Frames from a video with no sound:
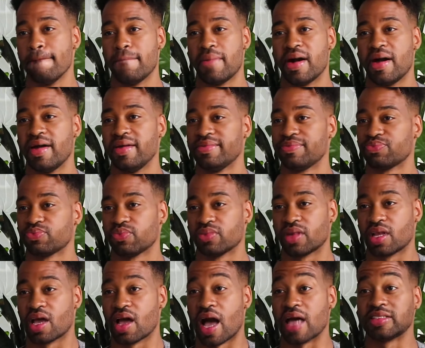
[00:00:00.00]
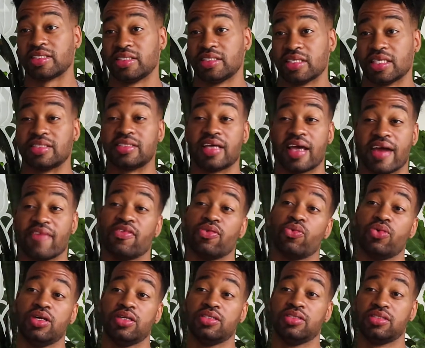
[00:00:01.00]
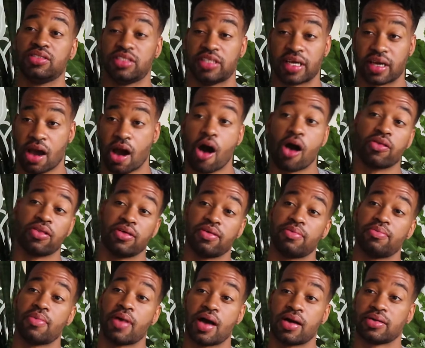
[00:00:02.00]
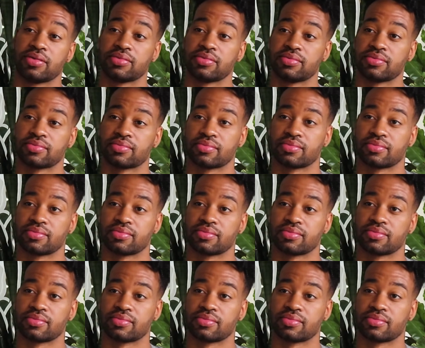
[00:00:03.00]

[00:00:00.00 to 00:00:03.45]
But I suggest everyone check all of them out.